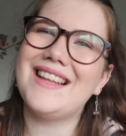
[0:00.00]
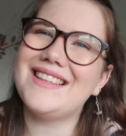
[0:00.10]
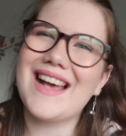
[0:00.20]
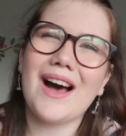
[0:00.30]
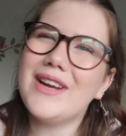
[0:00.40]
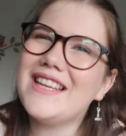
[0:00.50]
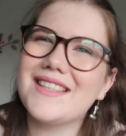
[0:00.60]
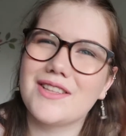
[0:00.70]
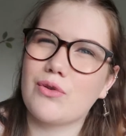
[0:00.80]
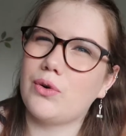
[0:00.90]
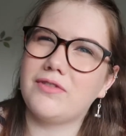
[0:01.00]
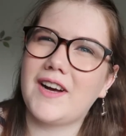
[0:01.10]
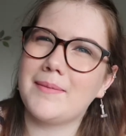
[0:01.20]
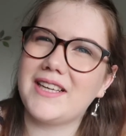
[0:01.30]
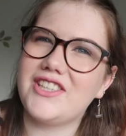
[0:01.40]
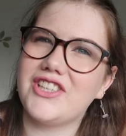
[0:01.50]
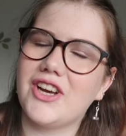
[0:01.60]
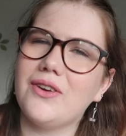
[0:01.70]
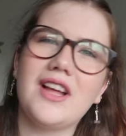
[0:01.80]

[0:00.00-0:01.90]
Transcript: it's how it is in the royal families, you know?